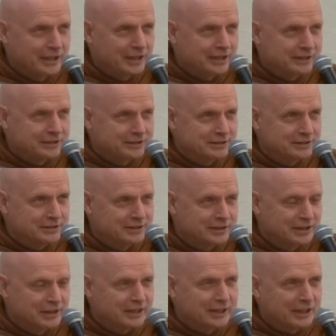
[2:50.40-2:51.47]
And
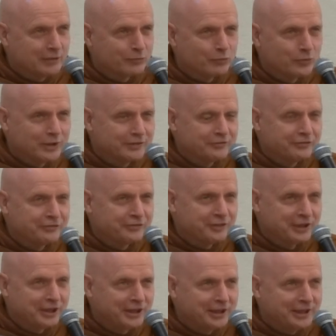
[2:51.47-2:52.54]
that one
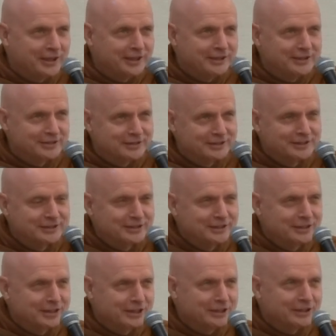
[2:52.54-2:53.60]
fly
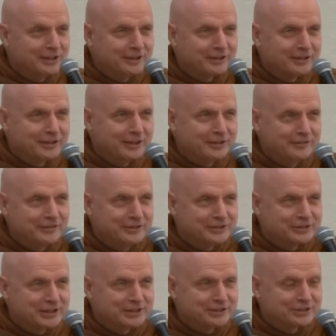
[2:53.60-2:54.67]
in our life
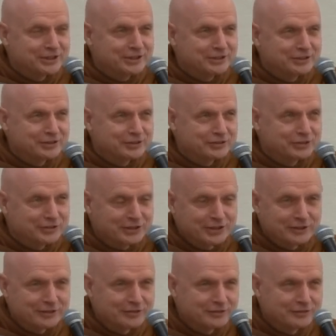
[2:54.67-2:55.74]
is that sense of
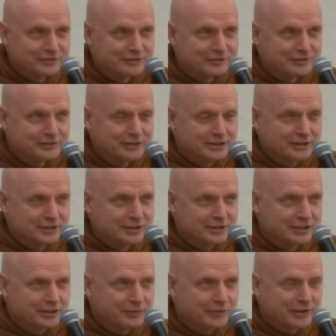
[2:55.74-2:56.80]
self.
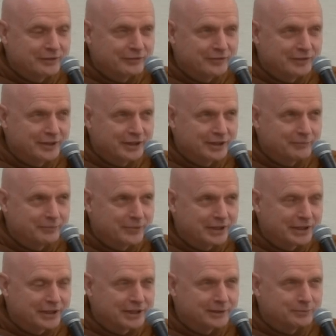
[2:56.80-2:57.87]
When everything
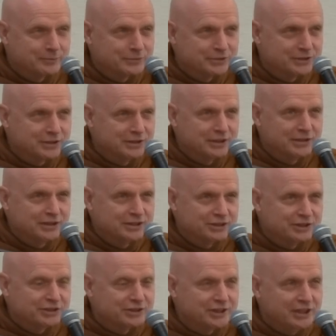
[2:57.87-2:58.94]
becomes
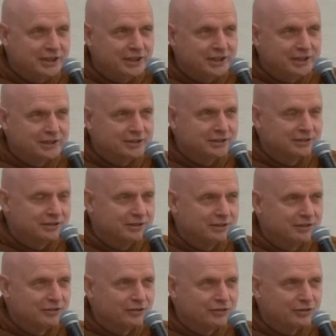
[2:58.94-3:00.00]
seen
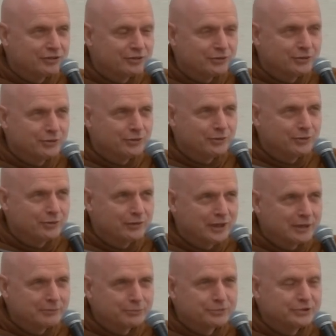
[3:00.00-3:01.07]
through
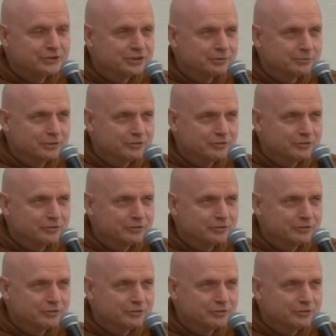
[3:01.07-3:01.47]
that prism